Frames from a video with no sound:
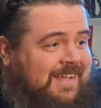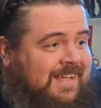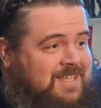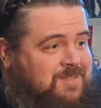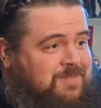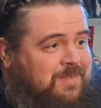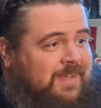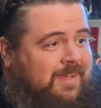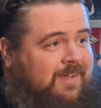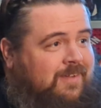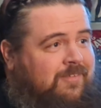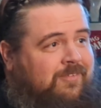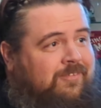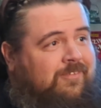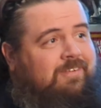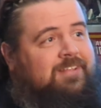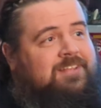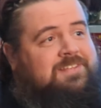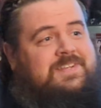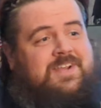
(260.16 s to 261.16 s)
As we go
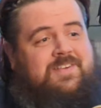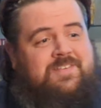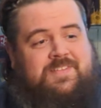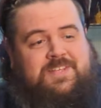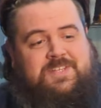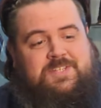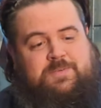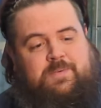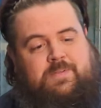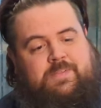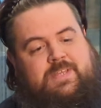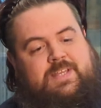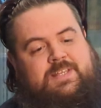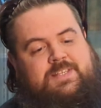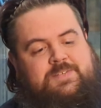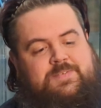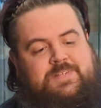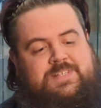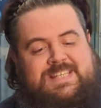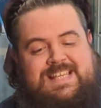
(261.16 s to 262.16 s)
through. Let's go to this one then.
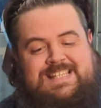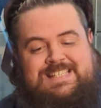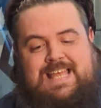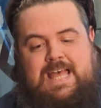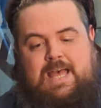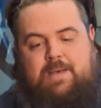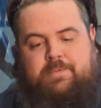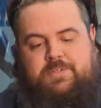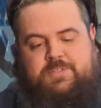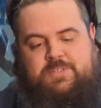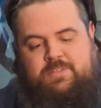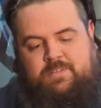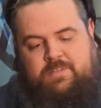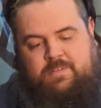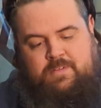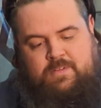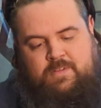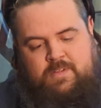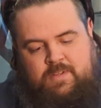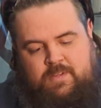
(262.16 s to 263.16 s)
So it says Amazon.
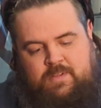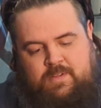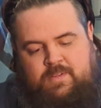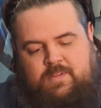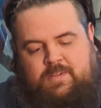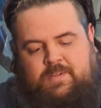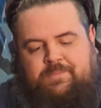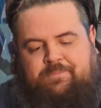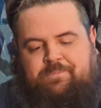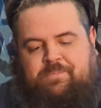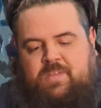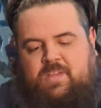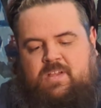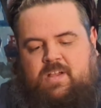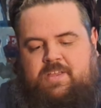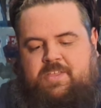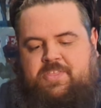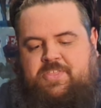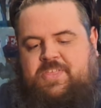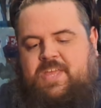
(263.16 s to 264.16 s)
I
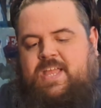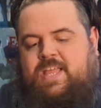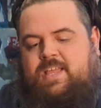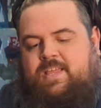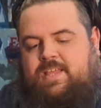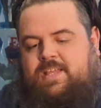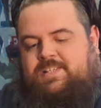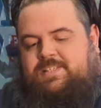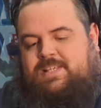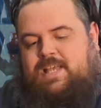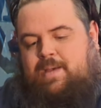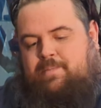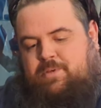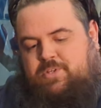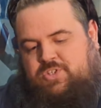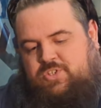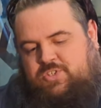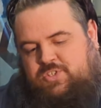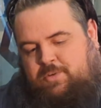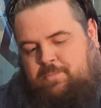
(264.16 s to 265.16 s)
think it's
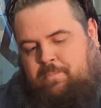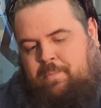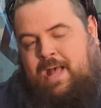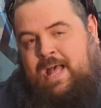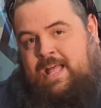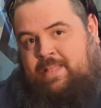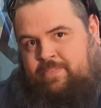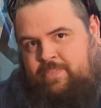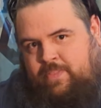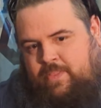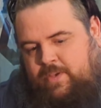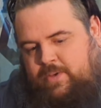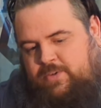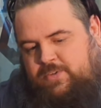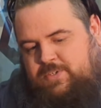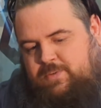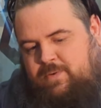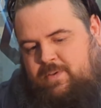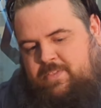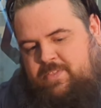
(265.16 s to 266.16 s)
Amazon Japan though.
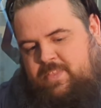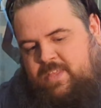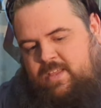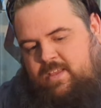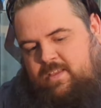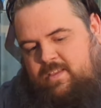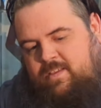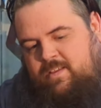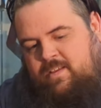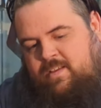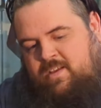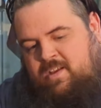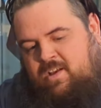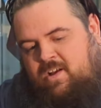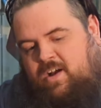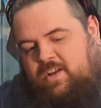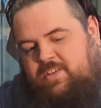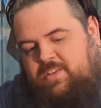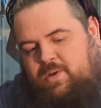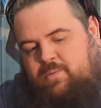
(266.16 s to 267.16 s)
So I think
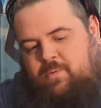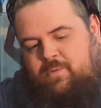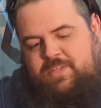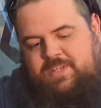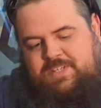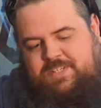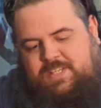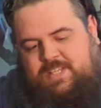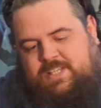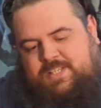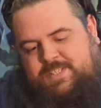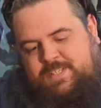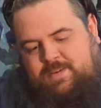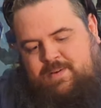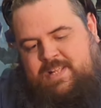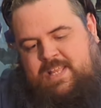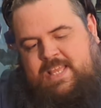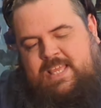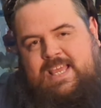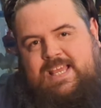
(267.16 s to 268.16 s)
I know what this is. So
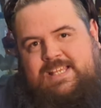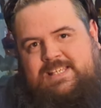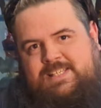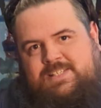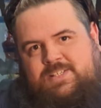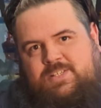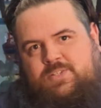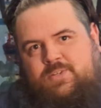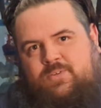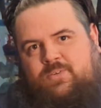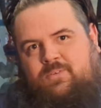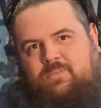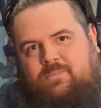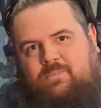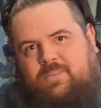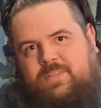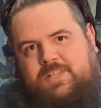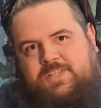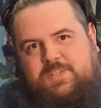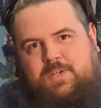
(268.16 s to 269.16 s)
any guesses at all?
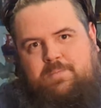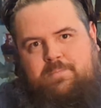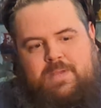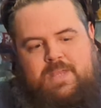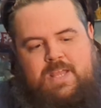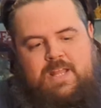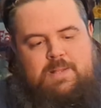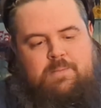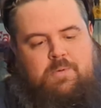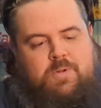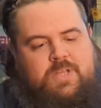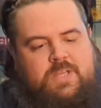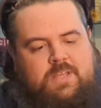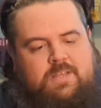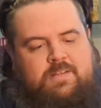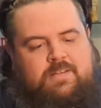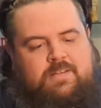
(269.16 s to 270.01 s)
What this could be, anybody?